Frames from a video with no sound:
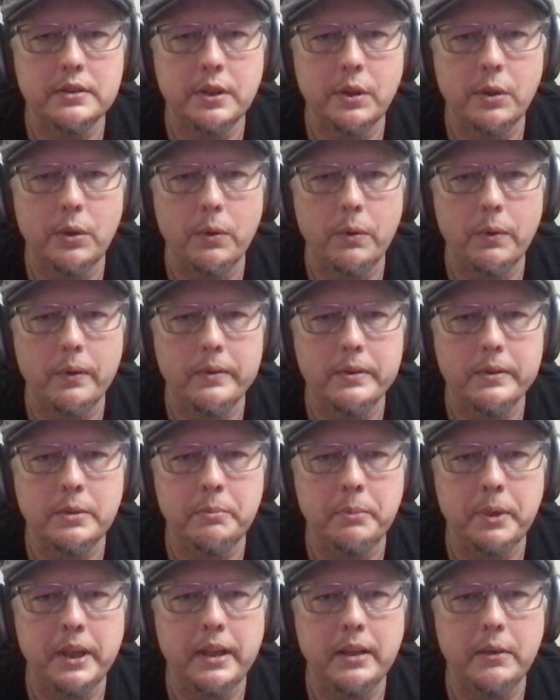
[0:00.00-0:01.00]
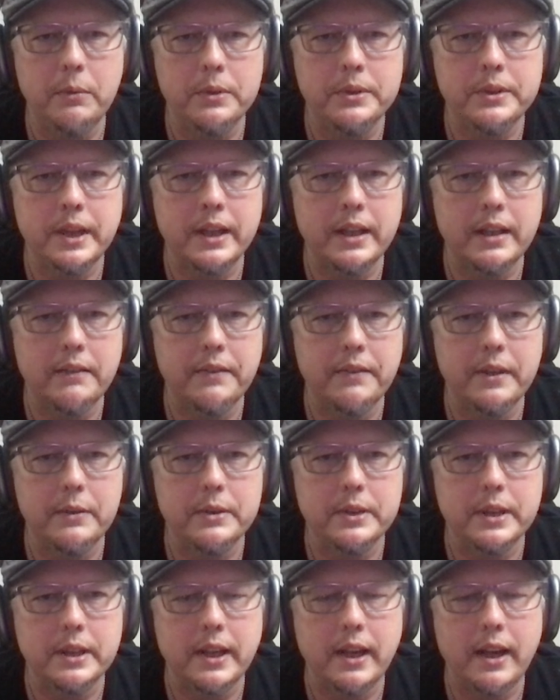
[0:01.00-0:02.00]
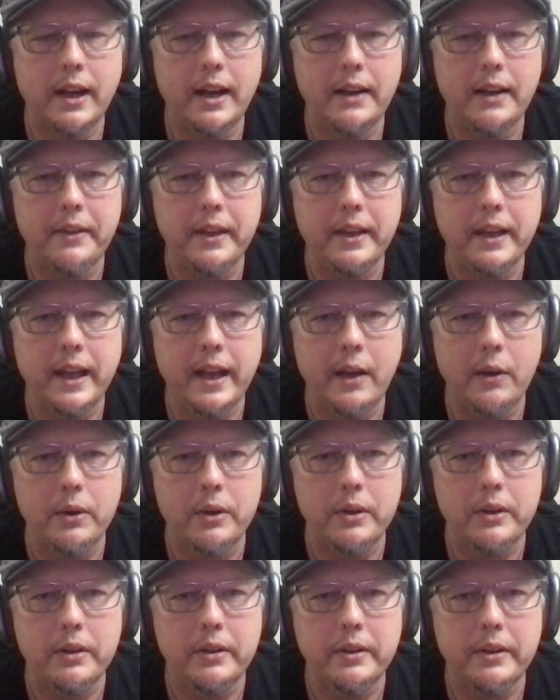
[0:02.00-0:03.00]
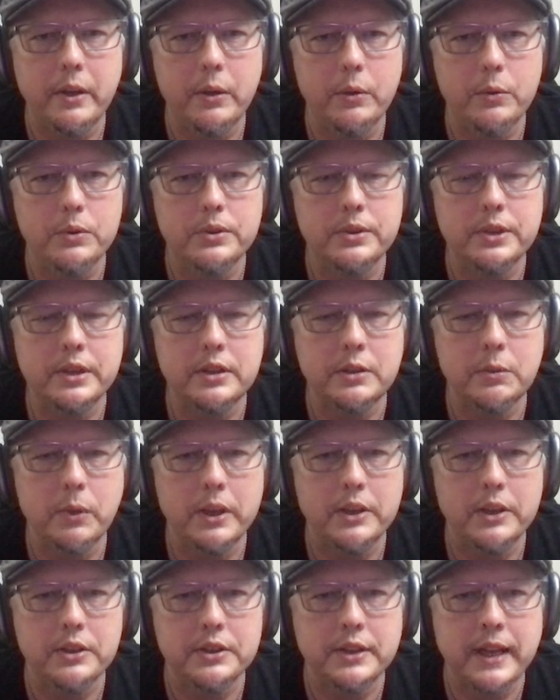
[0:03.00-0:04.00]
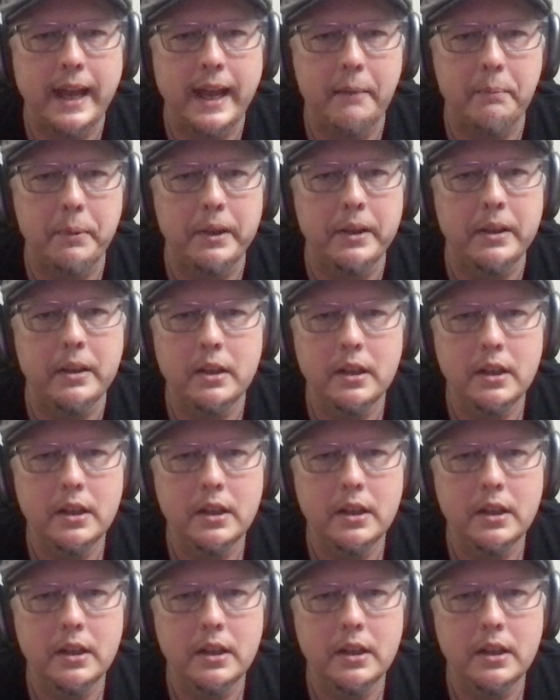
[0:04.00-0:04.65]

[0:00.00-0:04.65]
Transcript: So to me, it was like if there was a God, then how could those situations happen